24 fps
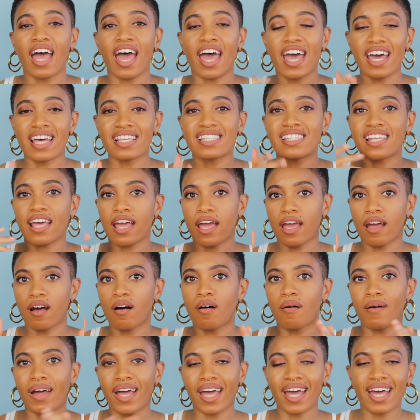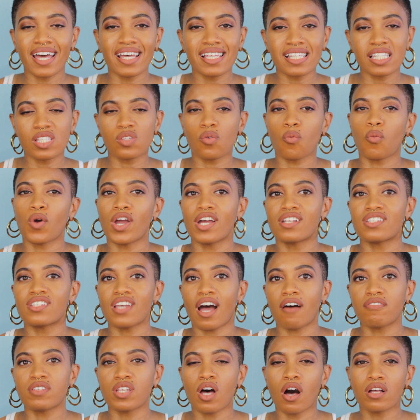SLS, which
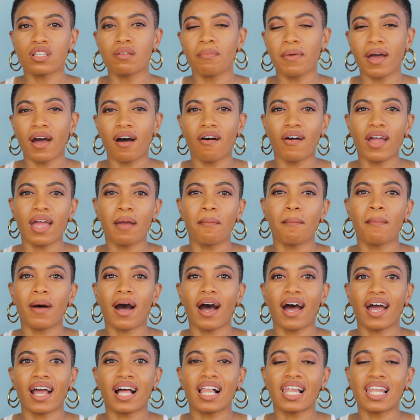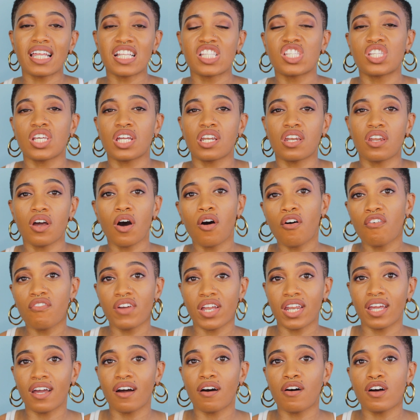I've talked about in my cleansing no
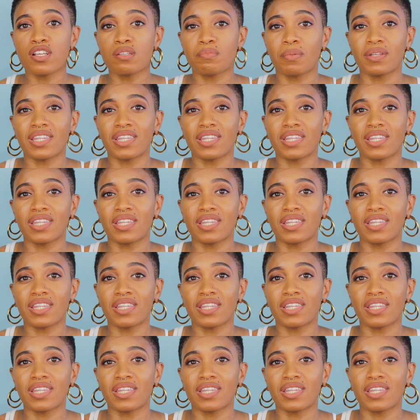videos,